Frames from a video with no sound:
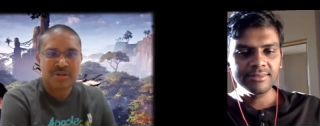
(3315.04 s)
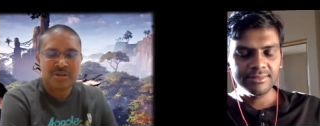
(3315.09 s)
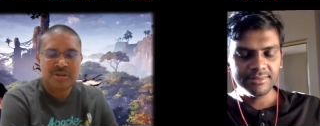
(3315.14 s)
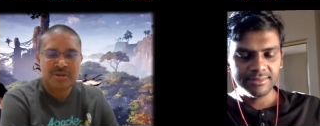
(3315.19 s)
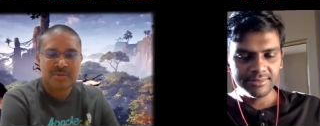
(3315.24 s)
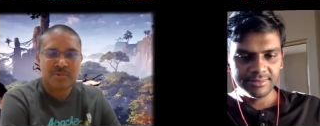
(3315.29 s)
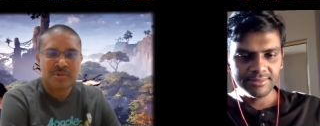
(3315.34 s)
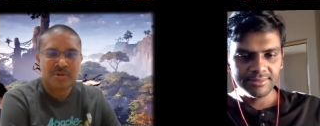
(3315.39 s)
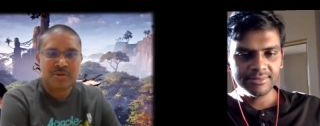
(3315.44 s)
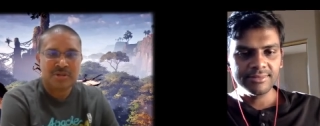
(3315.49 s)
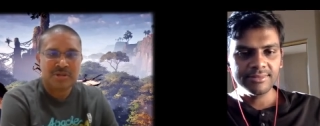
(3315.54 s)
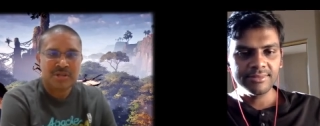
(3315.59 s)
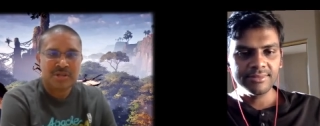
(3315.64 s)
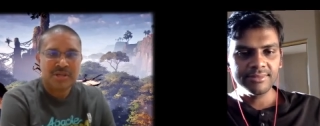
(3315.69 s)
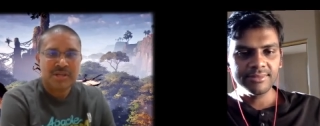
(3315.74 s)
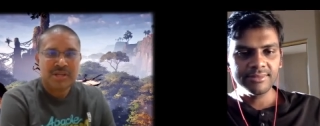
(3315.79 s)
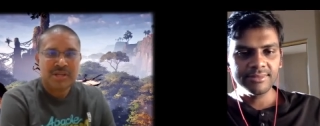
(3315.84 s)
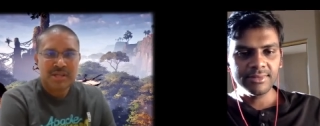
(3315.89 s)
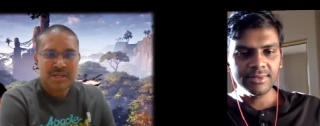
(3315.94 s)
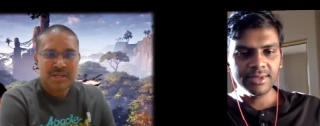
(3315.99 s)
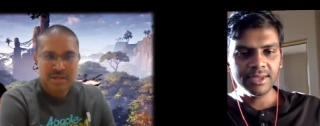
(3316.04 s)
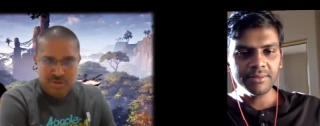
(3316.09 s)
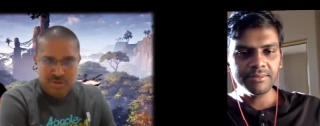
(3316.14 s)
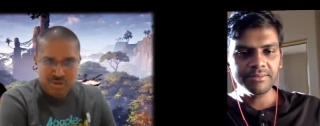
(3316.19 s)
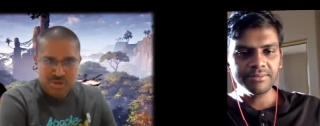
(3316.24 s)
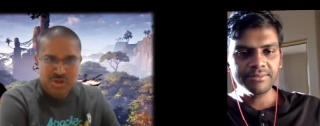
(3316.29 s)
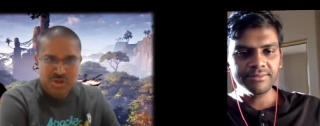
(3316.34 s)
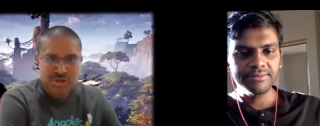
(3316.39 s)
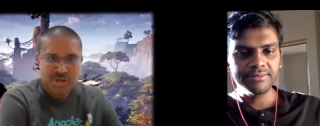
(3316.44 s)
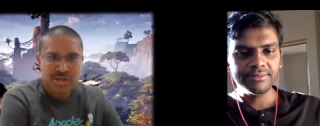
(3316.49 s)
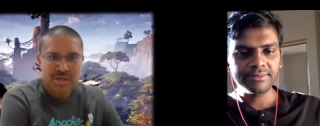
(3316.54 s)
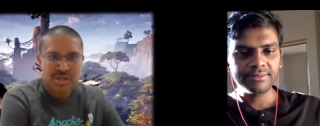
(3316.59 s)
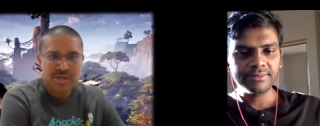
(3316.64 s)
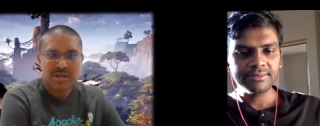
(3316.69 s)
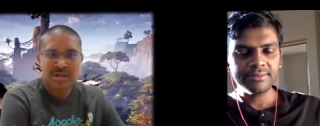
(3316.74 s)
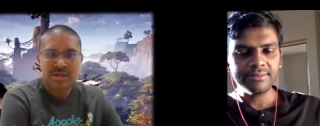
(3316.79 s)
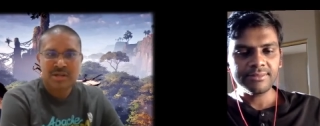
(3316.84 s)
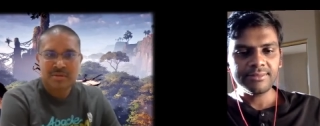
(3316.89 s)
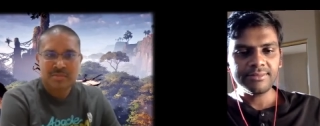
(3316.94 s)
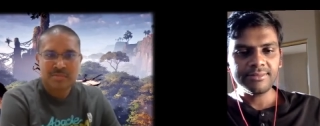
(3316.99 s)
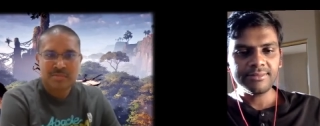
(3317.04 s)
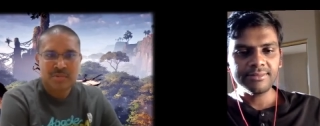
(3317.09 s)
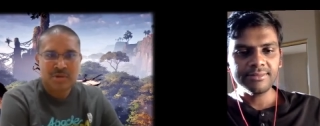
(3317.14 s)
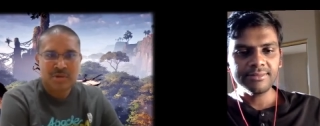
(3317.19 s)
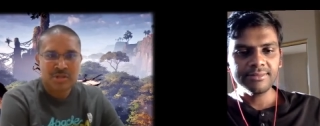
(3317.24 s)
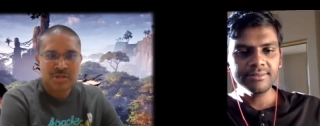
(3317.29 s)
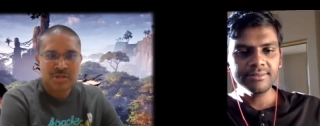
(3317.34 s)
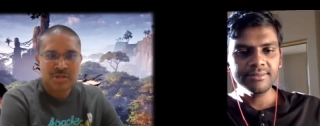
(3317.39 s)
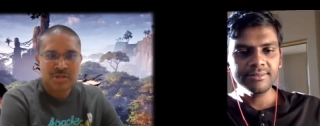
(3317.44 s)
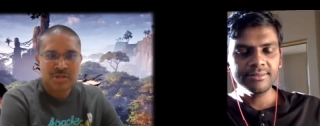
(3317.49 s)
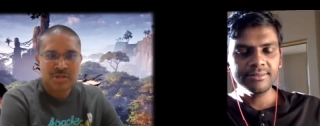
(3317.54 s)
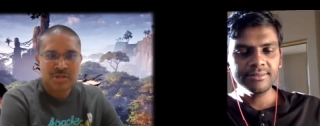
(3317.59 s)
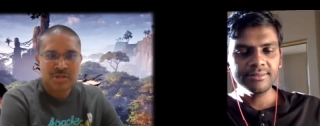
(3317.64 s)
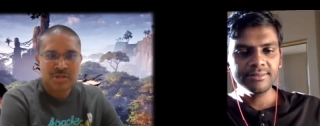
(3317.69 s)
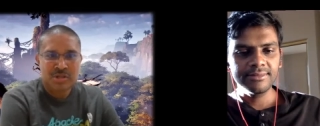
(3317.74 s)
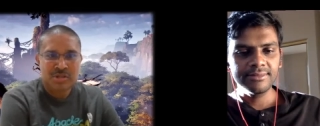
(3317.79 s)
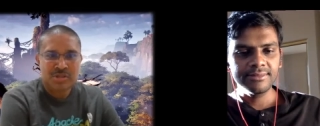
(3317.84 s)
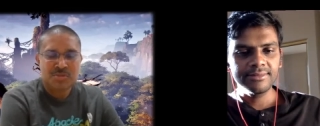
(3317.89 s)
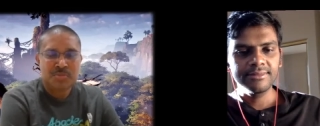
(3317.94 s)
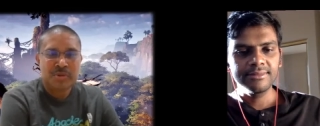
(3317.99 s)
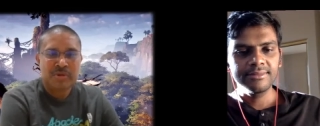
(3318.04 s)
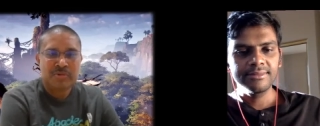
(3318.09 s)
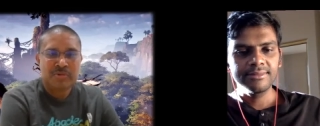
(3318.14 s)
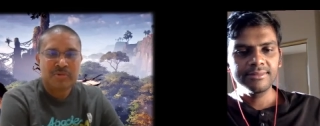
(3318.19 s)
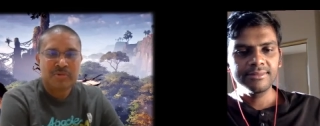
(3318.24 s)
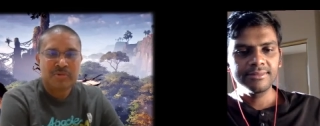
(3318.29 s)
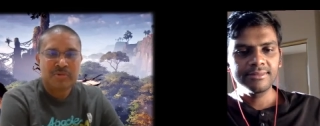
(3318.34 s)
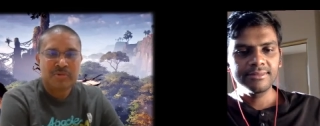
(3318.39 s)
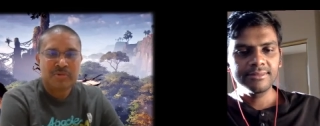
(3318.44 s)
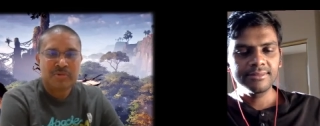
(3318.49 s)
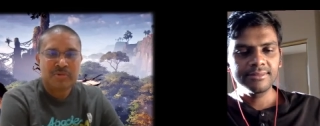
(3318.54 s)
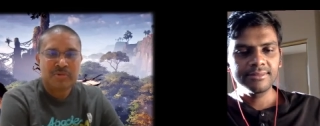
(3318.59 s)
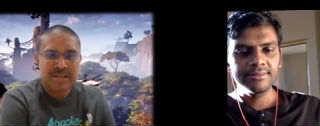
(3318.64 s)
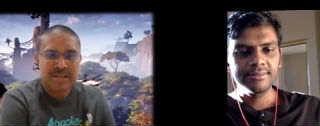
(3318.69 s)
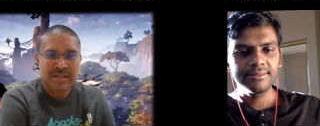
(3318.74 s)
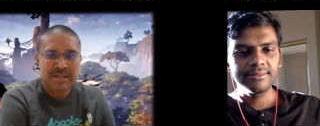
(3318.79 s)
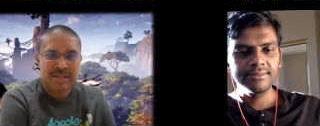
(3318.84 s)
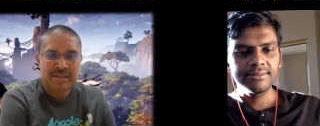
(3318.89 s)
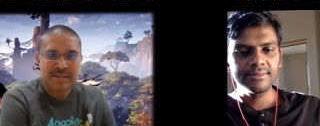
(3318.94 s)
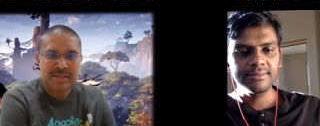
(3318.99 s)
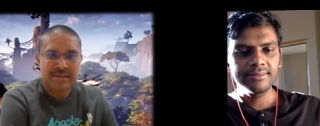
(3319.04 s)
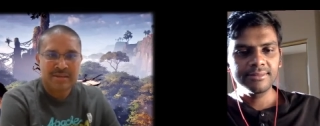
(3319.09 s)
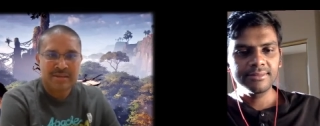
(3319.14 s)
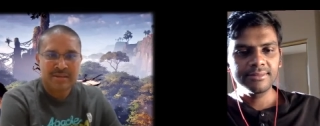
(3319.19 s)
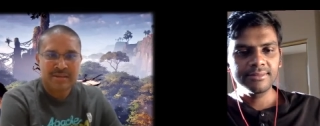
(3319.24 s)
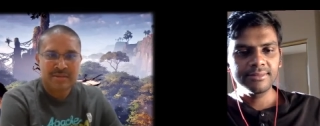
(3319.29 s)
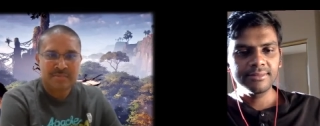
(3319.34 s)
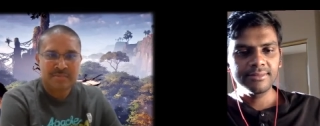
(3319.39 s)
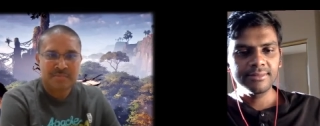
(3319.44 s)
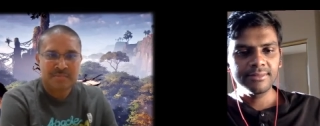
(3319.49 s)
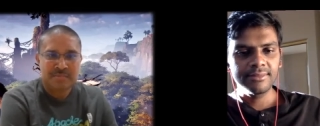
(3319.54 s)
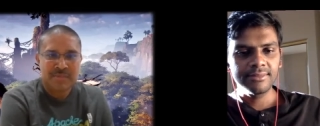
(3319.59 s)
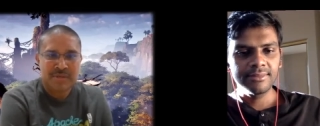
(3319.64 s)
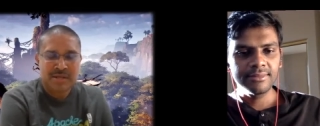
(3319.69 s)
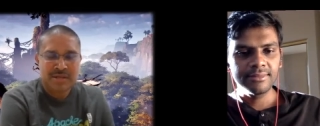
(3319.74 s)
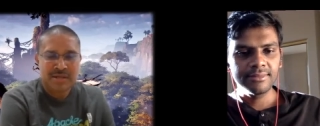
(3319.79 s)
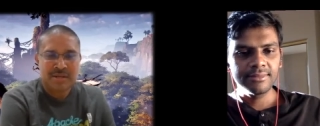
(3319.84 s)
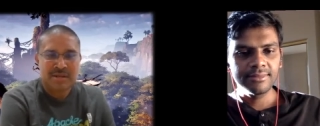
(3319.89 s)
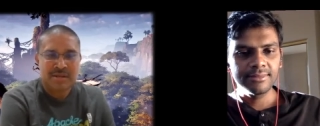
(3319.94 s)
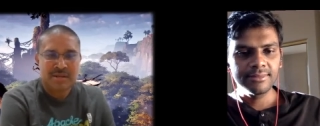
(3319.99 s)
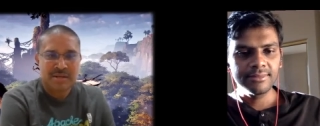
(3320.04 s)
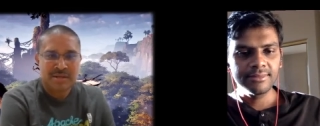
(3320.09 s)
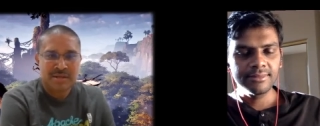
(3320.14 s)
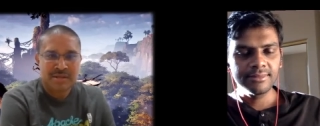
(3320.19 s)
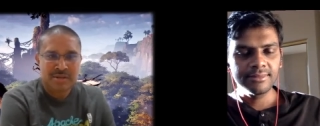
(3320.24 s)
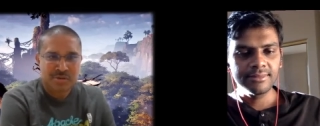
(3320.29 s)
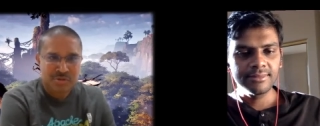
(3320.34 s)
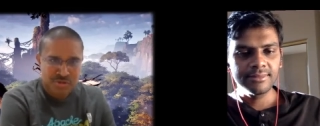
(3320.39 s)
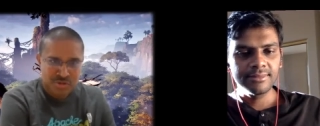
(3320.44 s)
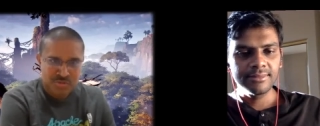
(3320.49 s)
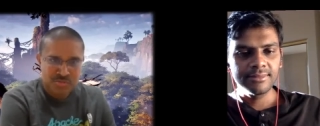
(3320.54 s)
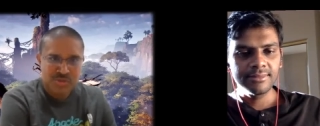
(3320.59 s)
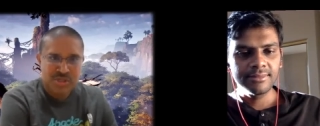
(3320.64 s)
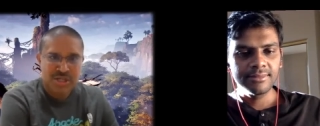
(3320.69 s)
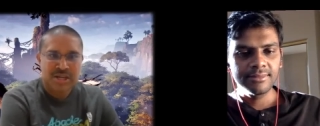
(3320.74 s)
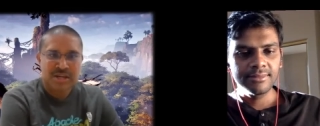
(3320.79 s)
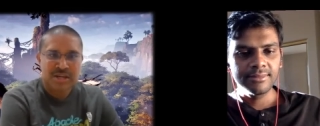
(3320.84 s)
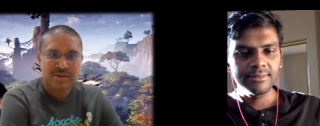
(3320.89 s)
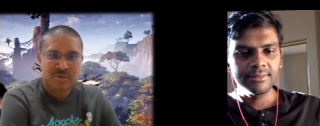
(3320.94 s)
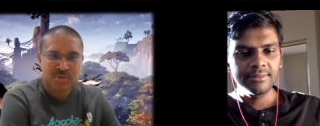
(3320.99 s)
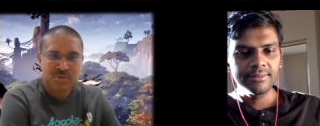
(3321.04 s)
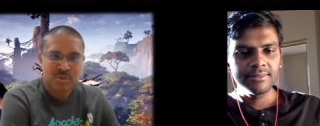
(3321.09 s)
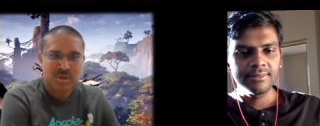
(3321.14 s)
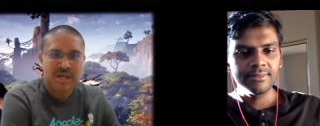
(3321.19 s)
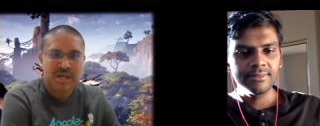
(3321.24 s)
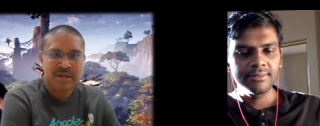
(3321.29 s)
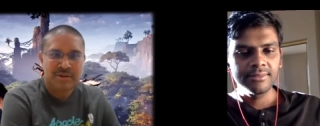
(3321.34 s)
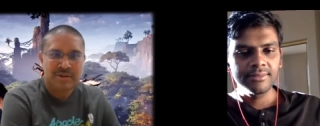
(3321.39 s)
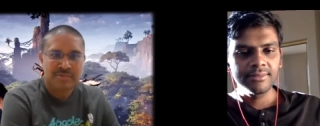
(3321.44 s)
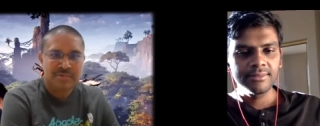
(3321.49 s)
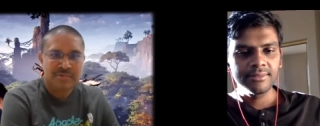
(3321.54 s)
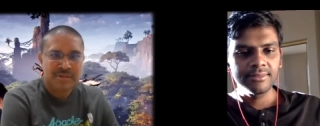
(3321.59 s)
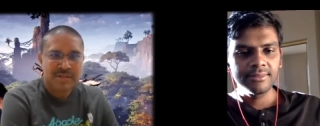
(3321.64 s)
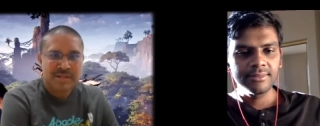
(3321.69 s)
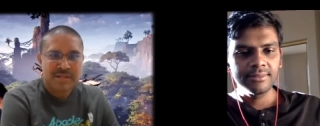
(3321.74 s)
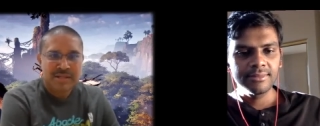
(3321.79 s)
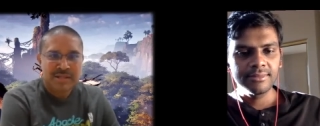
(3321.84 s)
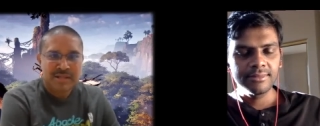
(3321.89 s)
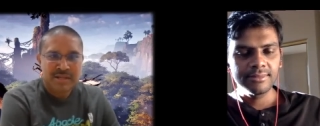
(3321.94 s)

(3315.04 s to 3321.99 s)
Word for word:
Speaker 1: we talked about. Yeah. You should. Uh, also provide your links like the uh, YouTube channel you have.